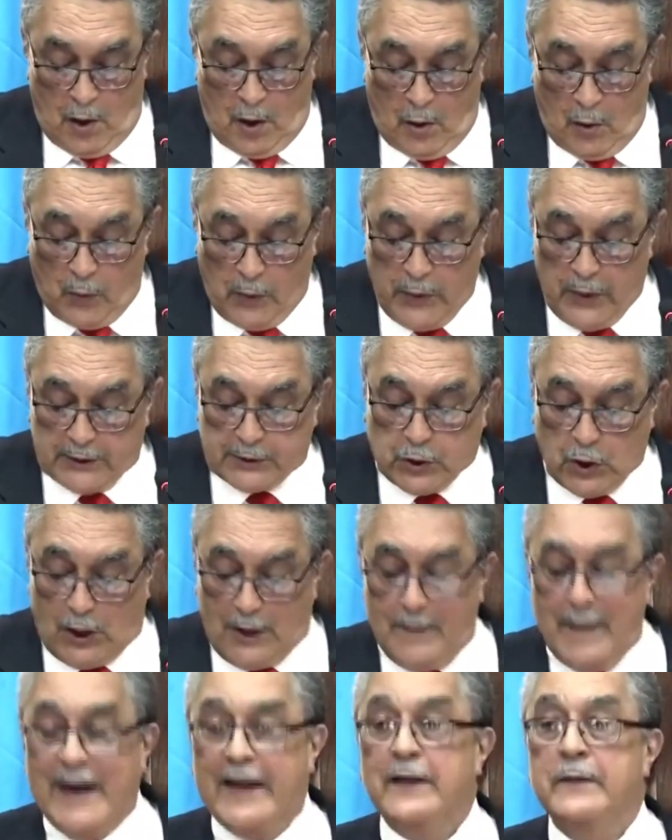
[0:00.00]
we were
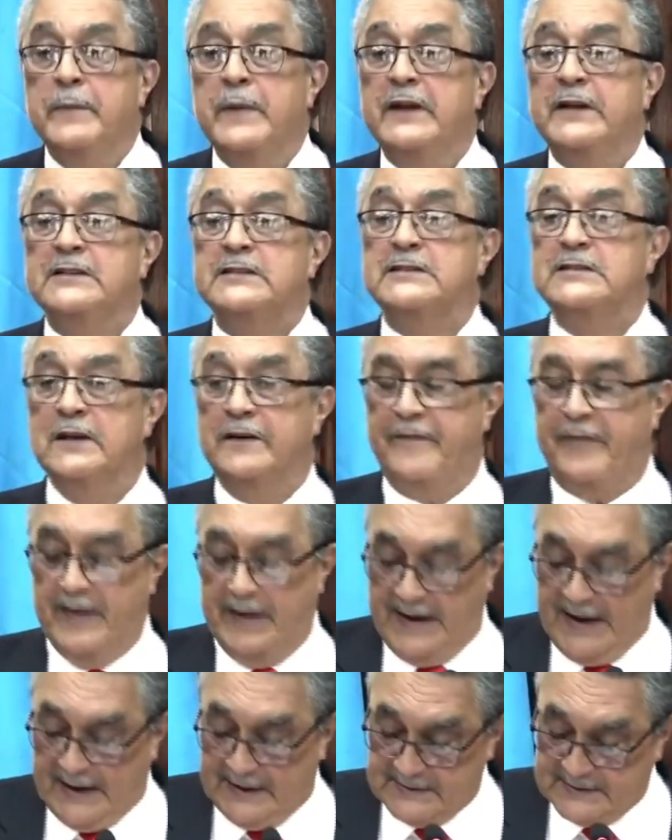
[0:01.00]
told by the Minister of
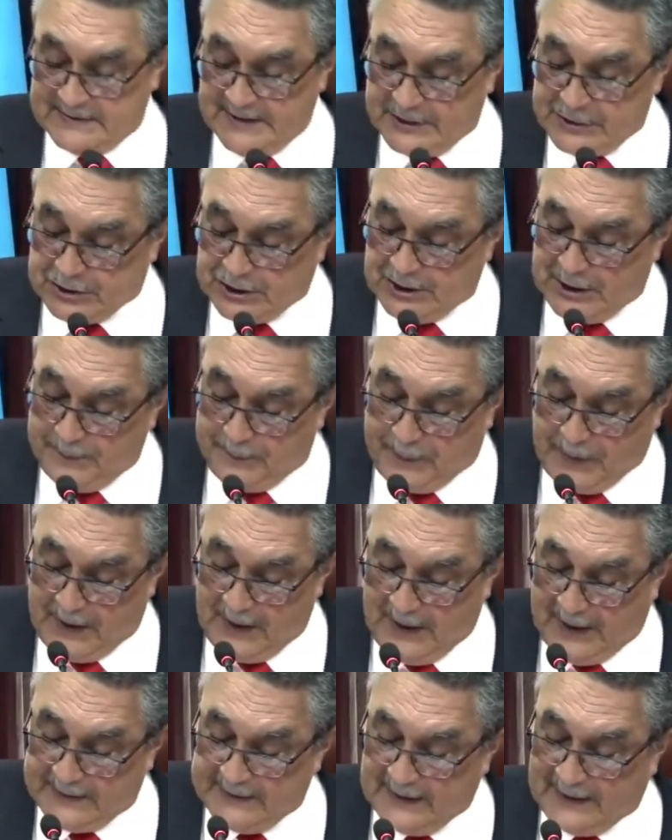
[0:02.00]
Finance that
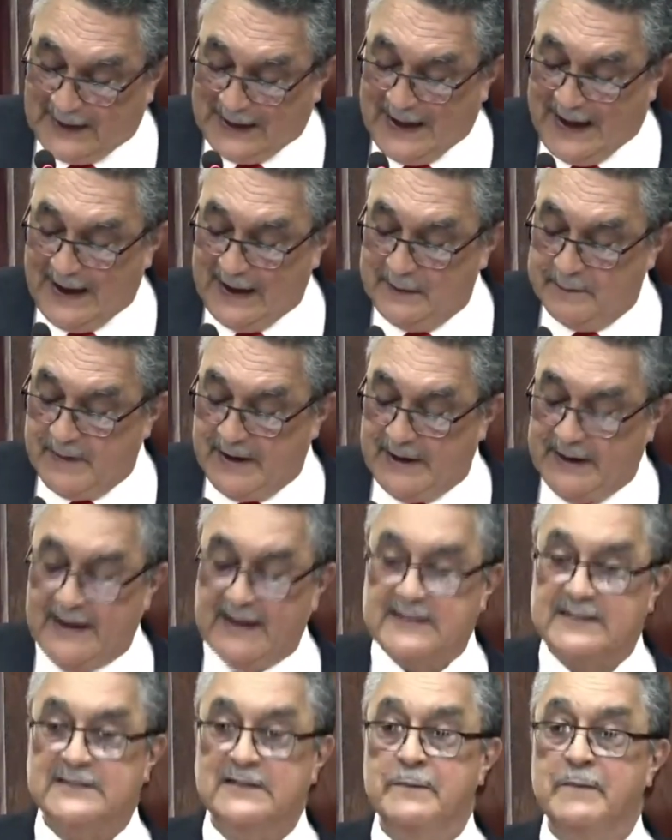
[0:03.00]
GDP had declined by an
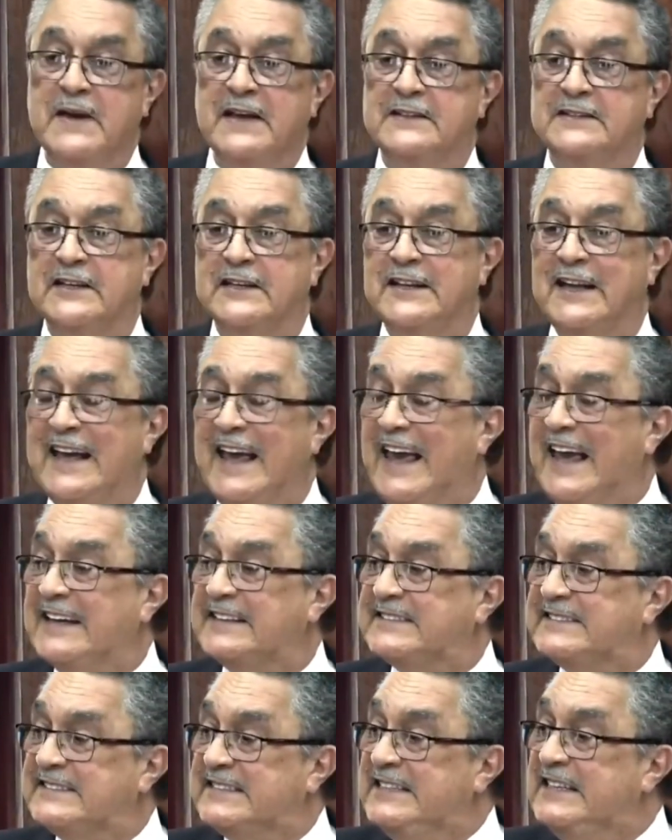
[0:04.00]
estimated
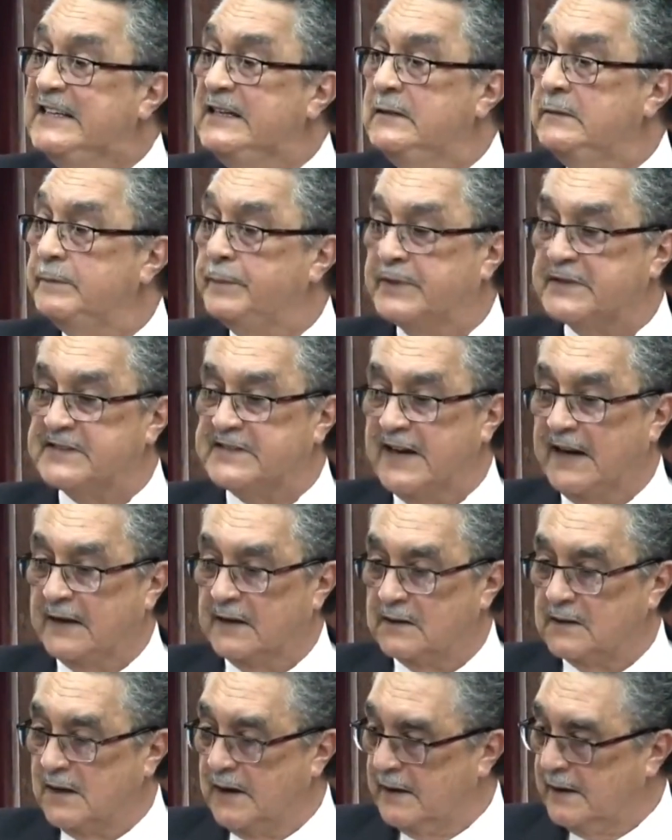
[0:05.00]
18%.
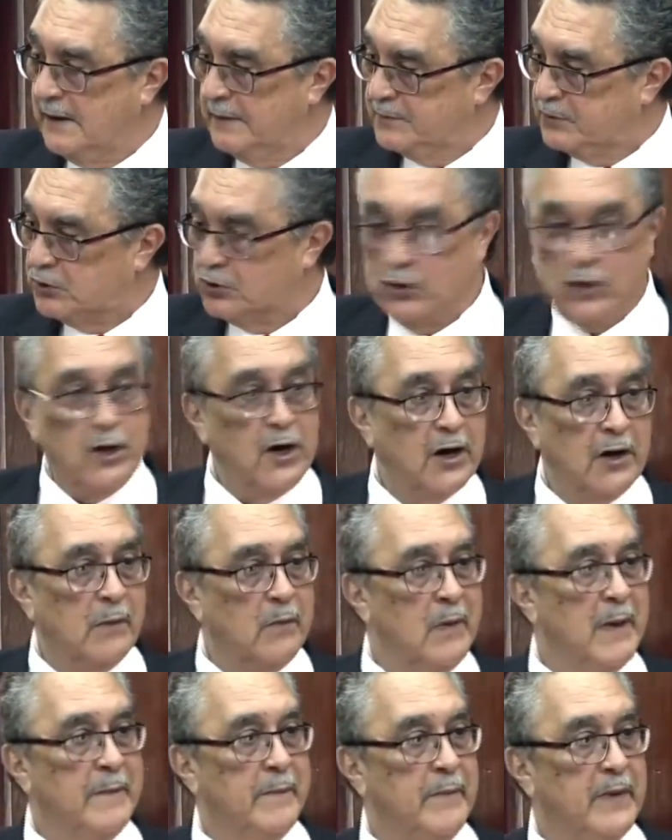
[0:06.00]
And I'm sure
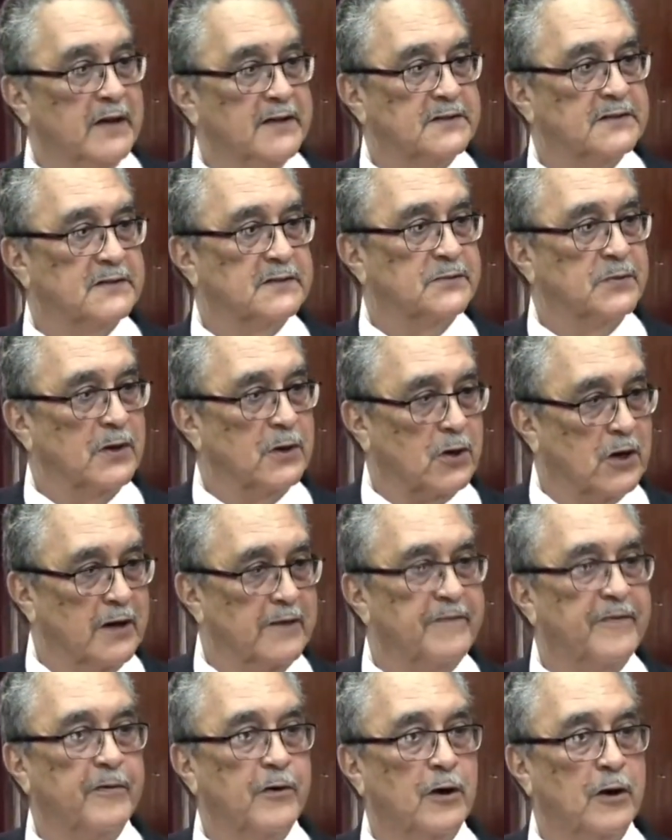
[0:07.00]
honorable members will
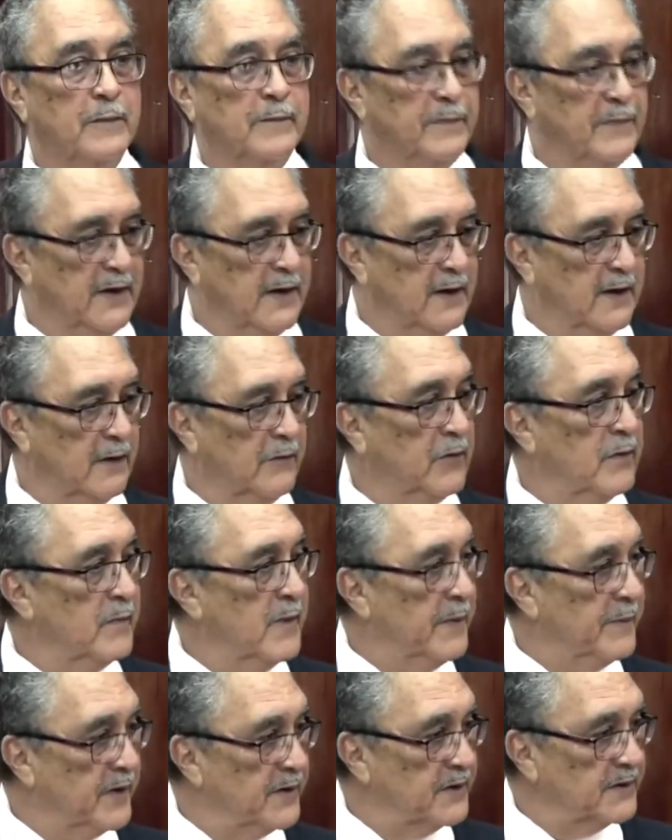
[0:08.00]
confirm they
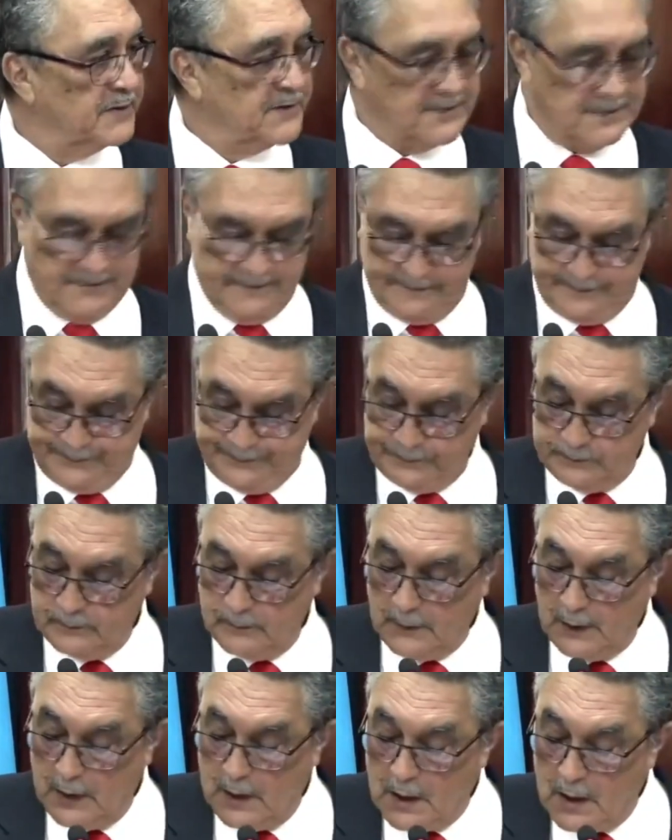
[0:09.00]
remember this.
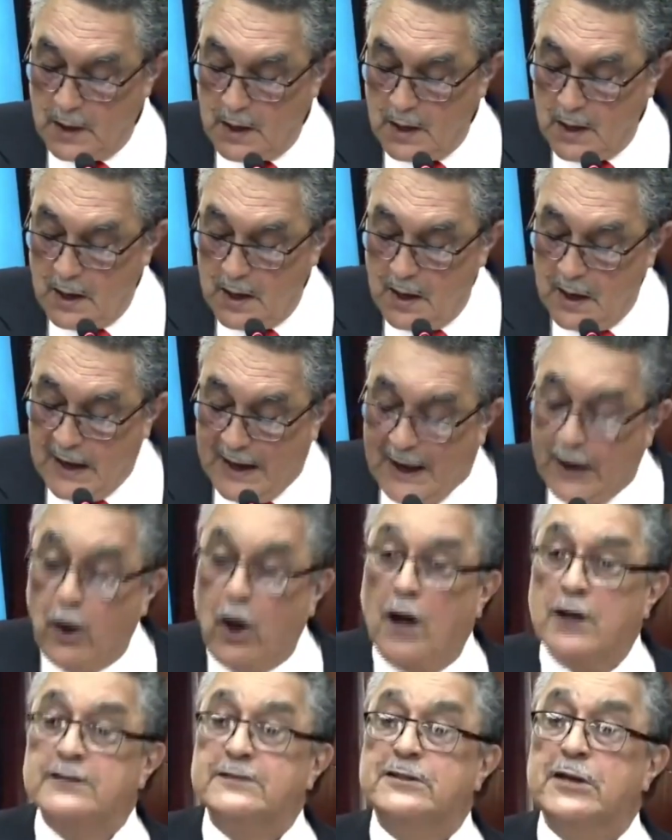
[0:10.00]
I
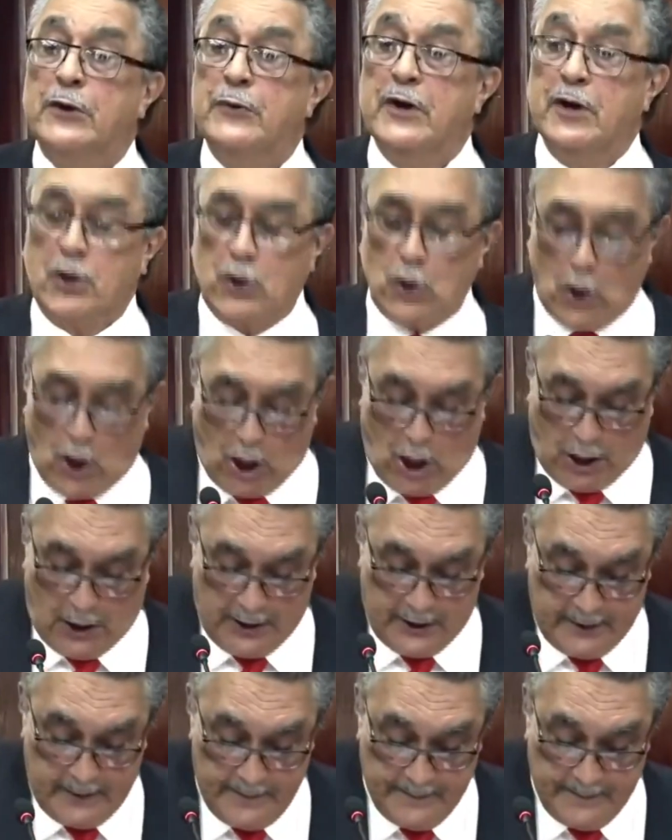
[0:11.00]
also recalled